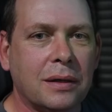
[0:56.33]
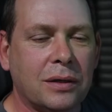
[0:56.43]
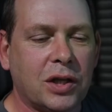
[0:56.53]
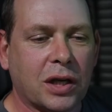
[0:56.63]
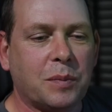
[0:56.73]

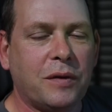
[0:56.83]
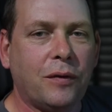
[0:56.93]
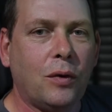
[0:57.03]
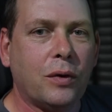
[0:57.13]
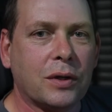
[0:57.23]
just
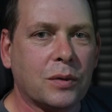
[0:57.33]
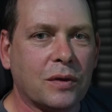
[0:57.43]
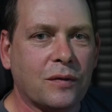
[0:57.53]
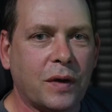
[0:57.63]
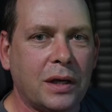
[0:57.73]
before this
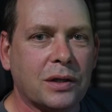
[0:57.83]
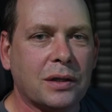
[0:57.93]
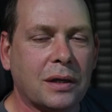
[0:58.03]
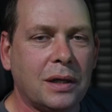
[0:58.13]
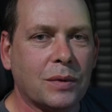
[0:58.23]
was
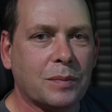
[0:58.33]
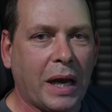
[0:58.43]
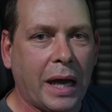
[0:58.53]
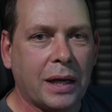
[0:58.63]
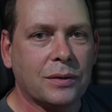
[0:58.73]
finished and it was
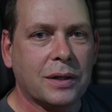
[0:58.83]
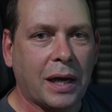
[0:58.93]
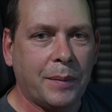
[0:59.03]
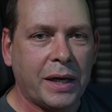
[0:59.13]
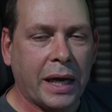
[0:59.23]
planned
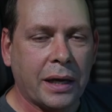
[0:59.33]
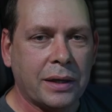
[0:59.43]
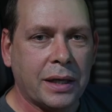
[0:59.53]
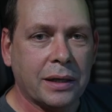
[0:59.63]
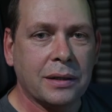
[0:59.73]
coming
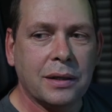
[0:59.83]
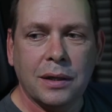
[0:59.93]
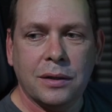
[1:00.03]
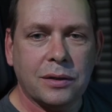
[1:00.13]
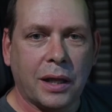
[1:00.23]
down here
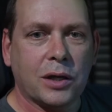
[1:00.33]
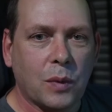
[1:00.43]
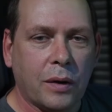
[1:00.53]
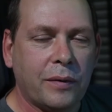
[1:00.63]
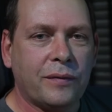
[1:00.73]
so that's
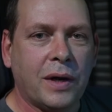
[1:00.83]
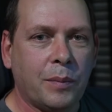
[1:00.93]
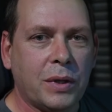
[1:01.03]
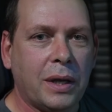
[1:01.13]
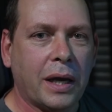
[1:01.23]
why we've
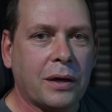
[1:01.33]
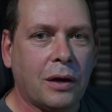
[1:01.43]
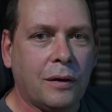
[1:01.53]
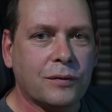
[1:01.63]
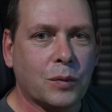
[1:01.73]
numbered the
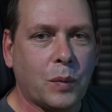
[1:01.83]
aircraft